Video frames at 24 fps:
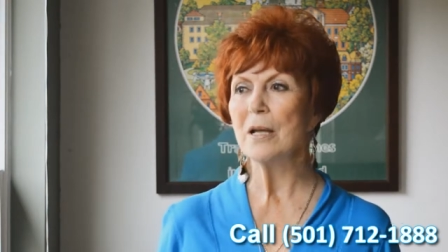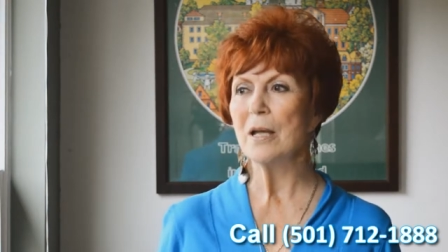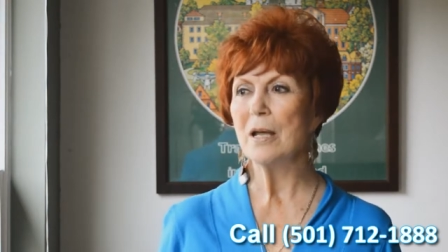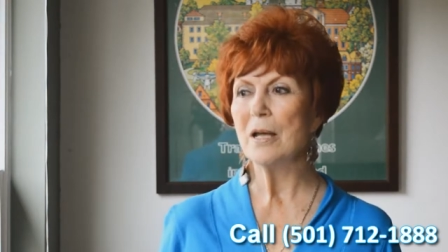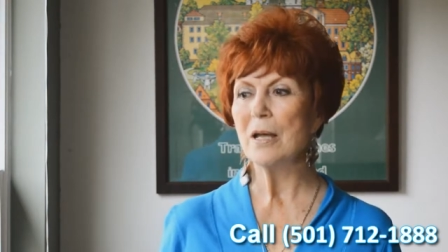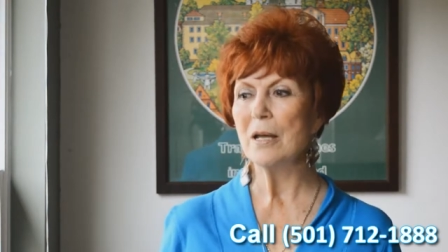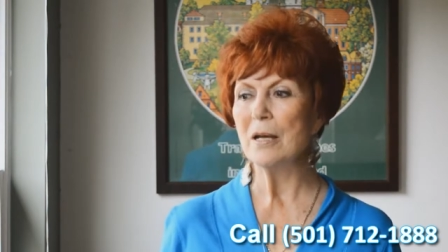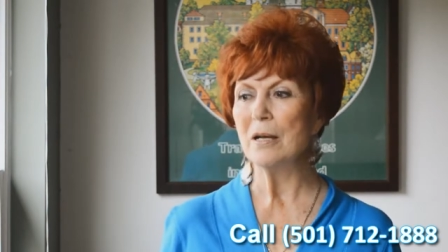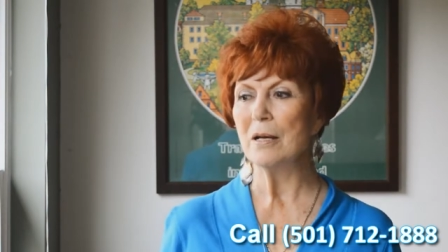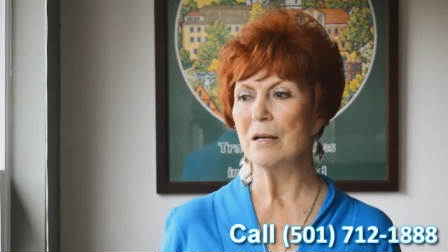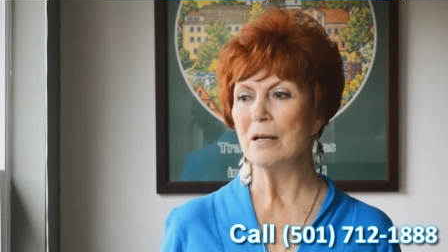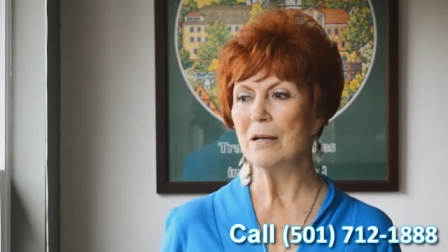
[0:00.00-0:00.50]

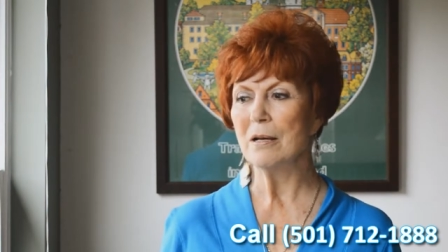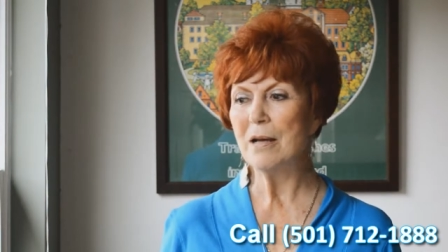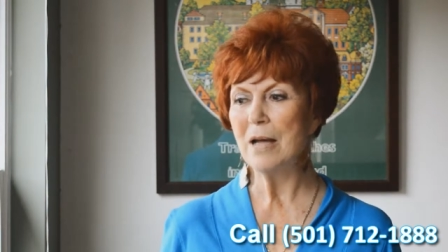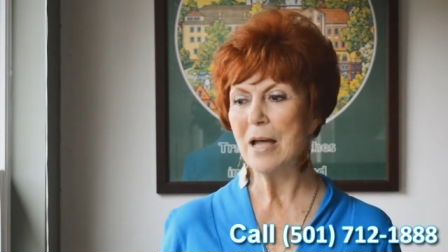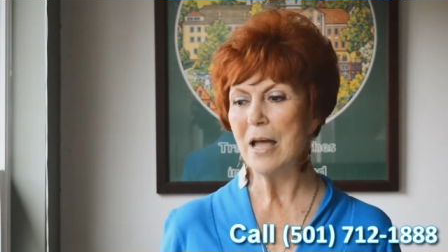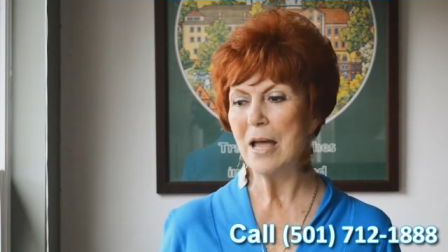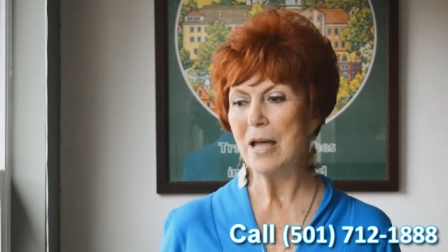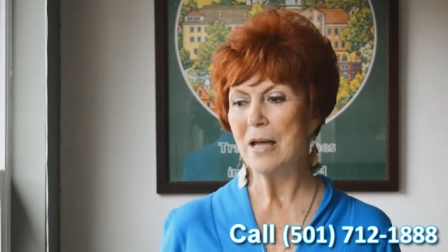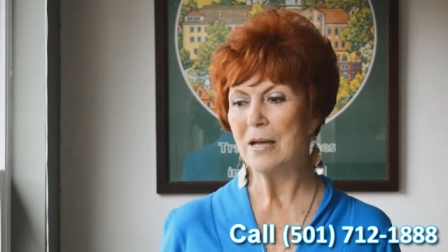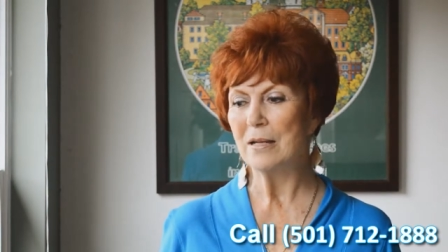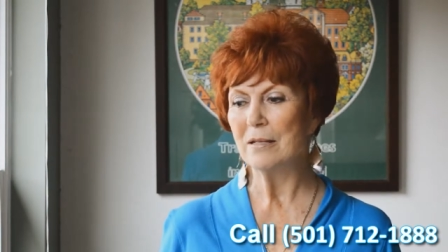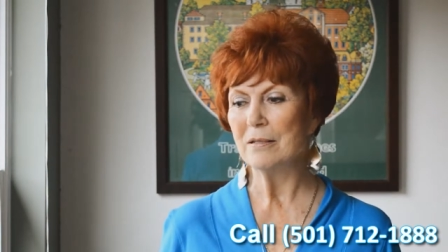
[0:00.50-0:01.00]

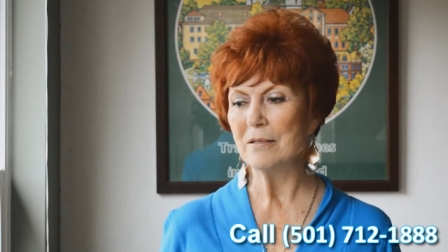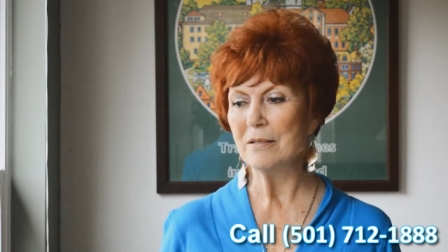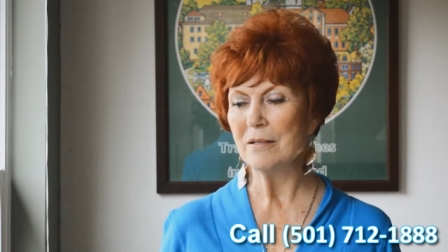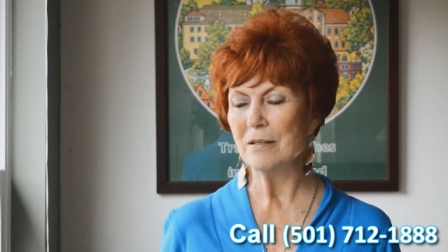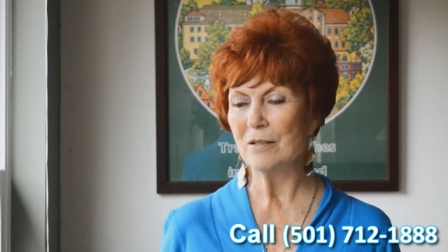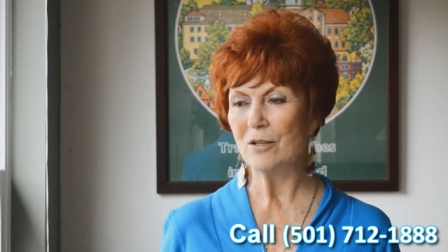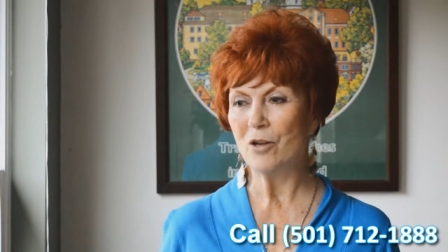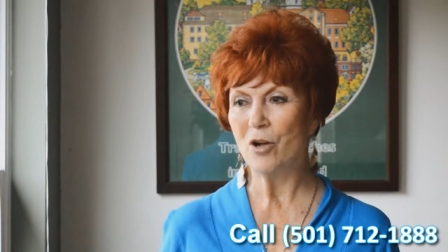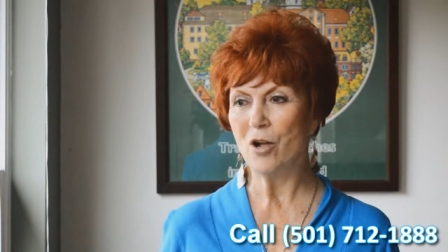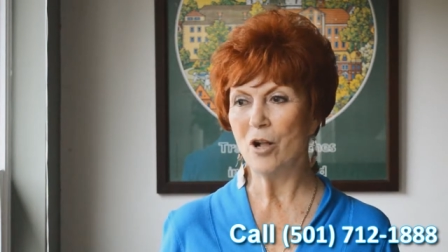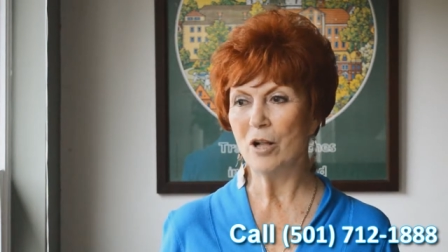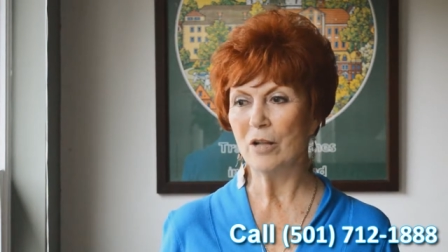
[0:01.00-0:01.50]
uh, and
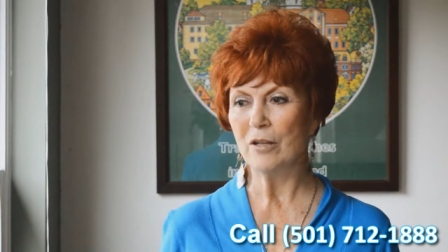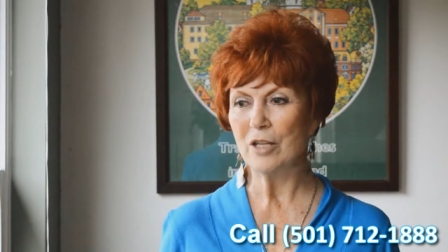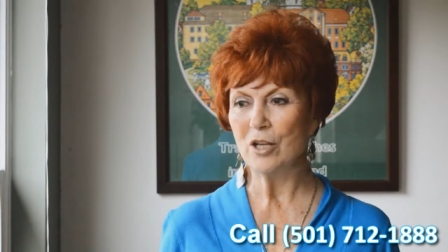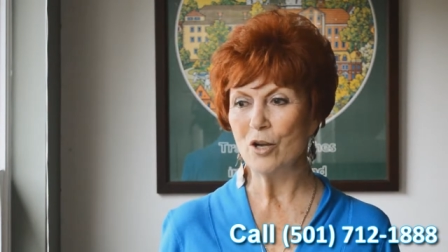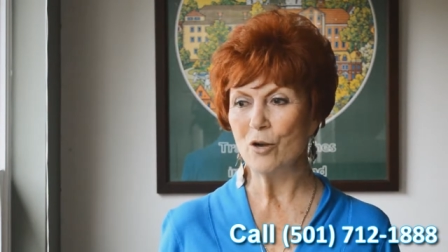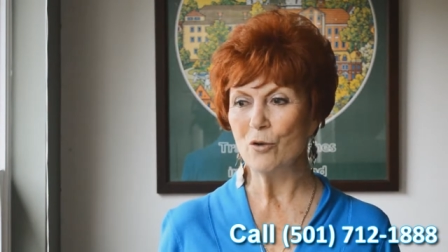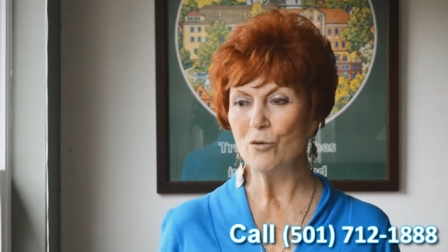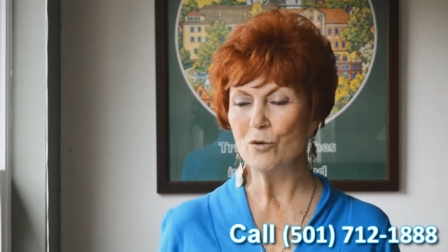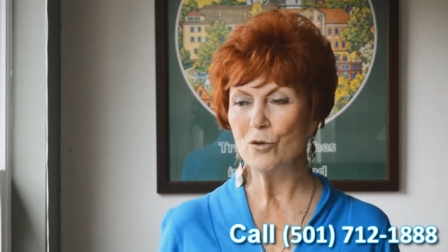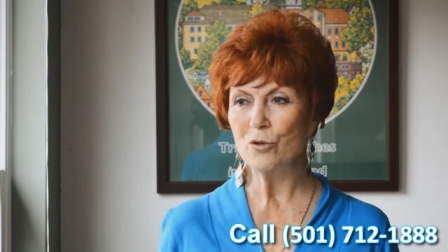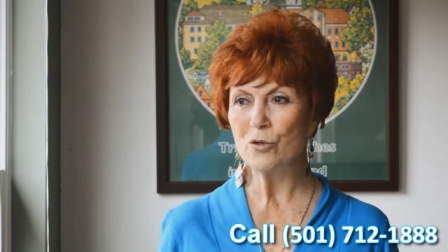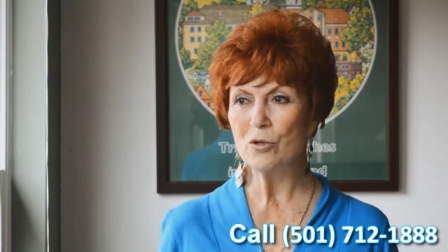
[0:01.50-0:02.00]
called the
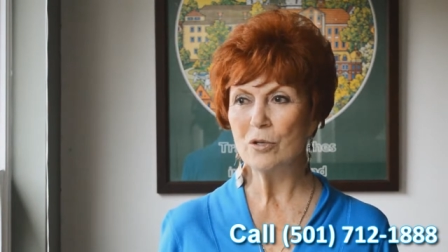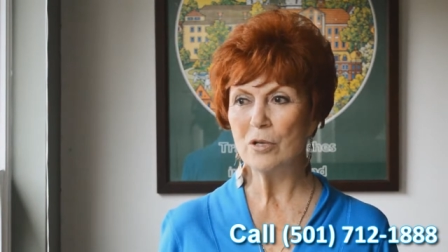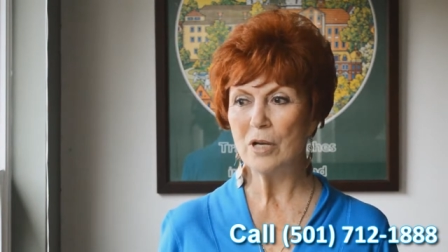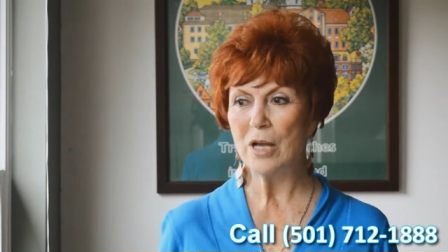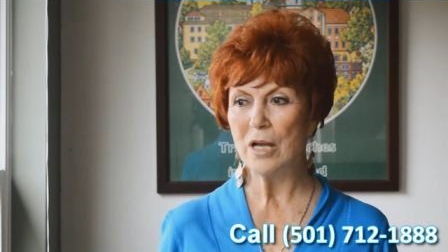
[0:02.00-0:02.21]
owner,